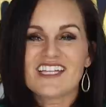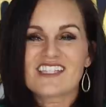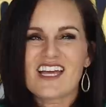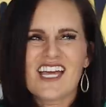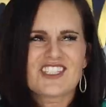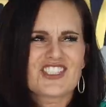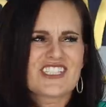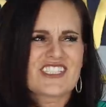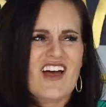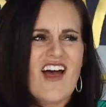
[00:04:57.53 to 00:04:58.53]
I actually
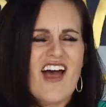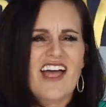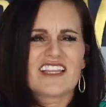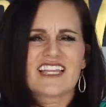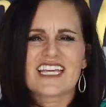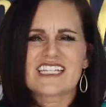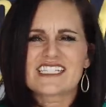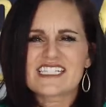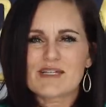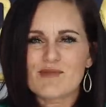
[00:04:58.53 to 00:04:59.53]
saw like a
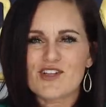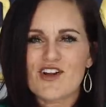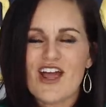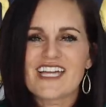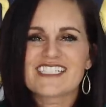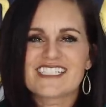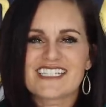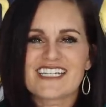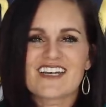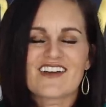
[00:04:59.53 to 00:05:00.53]
similar
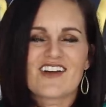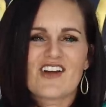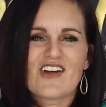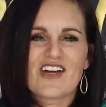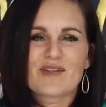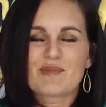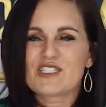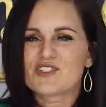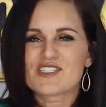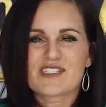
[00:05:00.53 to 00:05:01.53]
idea on
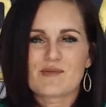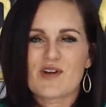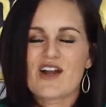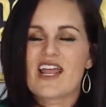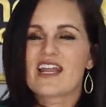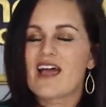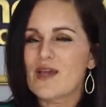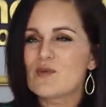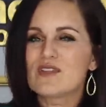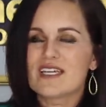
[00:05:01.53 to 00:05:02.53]
Pinterest somewhere, and I
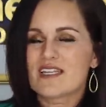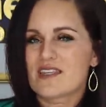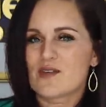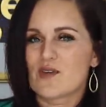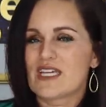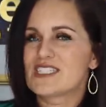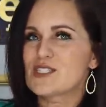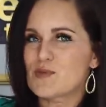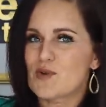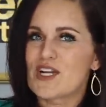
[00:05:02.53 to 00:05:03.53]
will link the
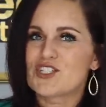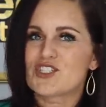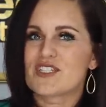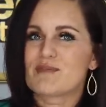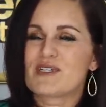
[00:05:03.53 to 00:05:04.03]
inspiration